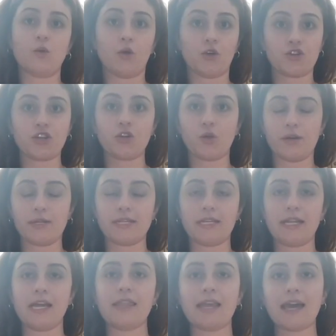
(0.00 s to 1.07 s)
Orchard
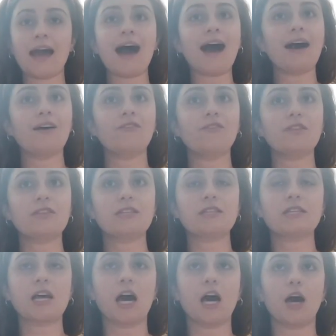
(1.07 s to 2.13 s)
Corset, and they have
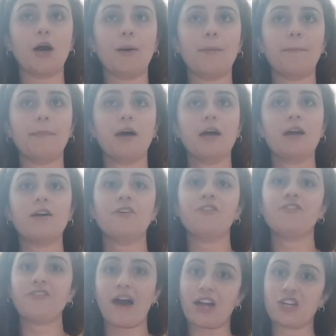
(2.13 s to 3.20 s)
some
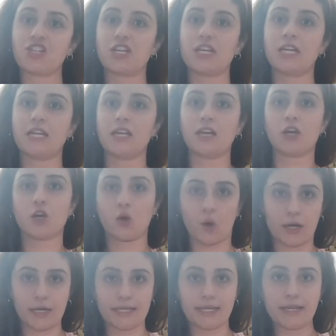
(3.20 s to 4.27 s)
fashion
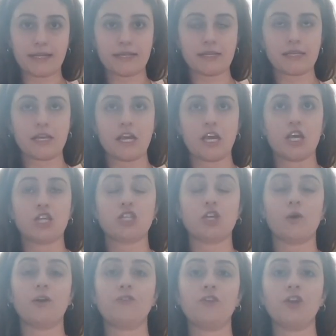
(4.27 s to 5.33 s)
corsets.
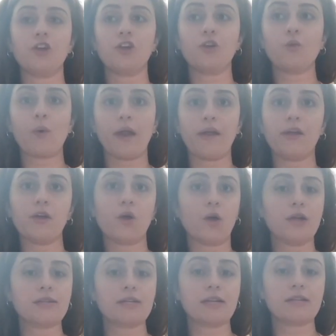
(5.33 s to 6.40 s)
So if you're wearing
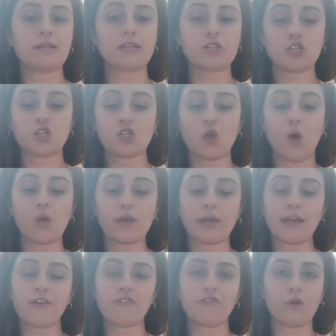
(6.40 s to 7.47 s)
corsets
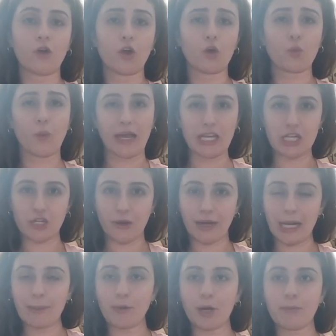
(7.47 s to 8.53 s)
solely for waist
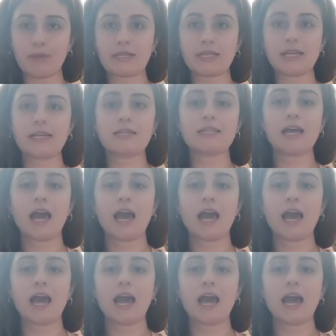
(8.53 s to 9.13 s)
training purposes,